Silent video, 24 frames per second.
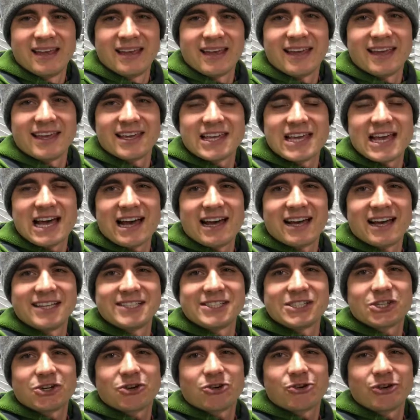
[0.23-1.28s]
Hey
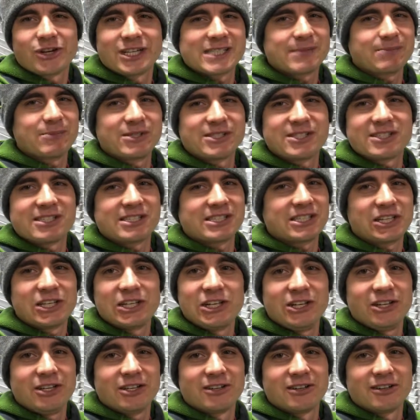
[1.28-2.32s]
guys, Christmas is
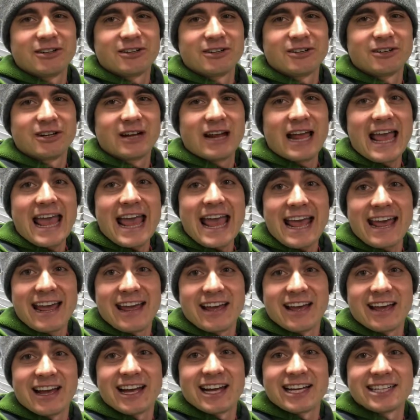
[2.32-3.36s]
here.
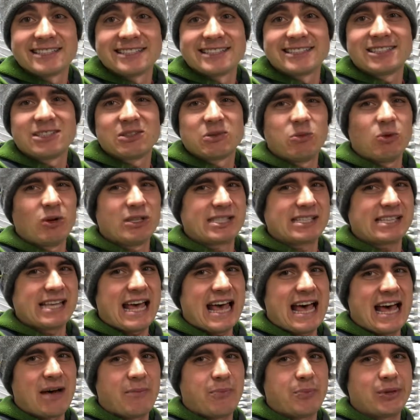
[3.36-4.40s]
And what's
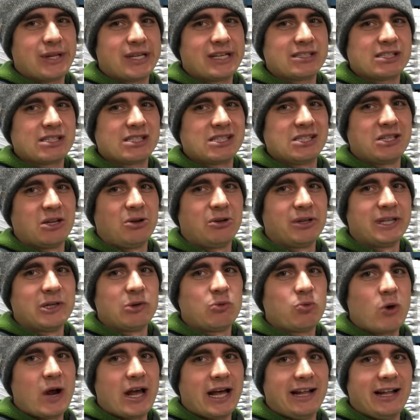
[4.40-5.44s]
happening slowly?
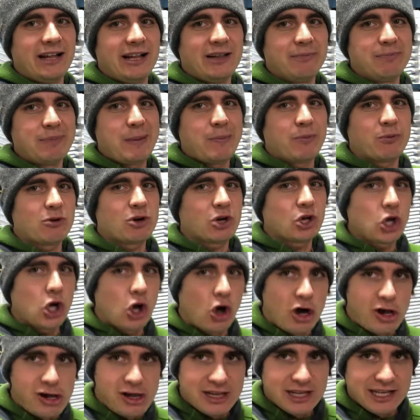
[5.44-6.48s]
Well, people are
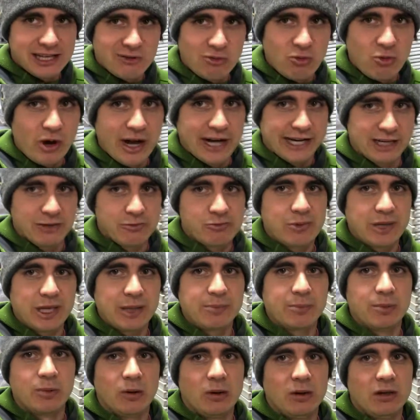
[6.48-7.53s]
calling, wedding
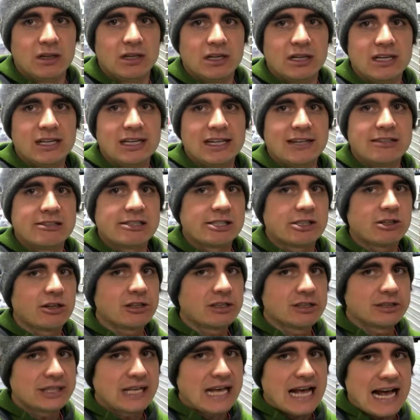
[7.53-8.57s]
people, and
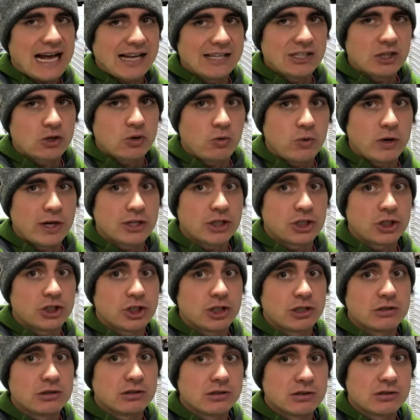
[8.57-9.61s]
starting to ask
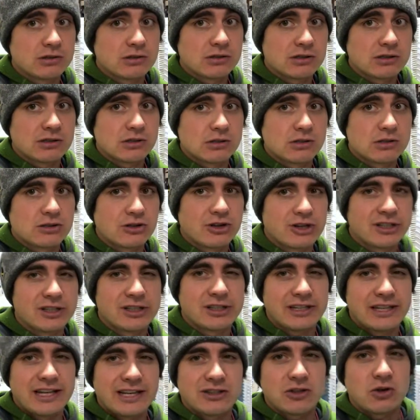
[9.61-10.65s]
questions, starting to
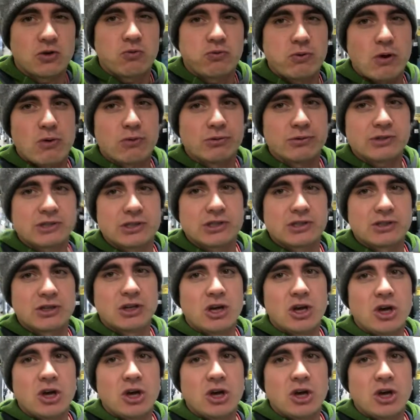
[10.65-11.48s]
get quotes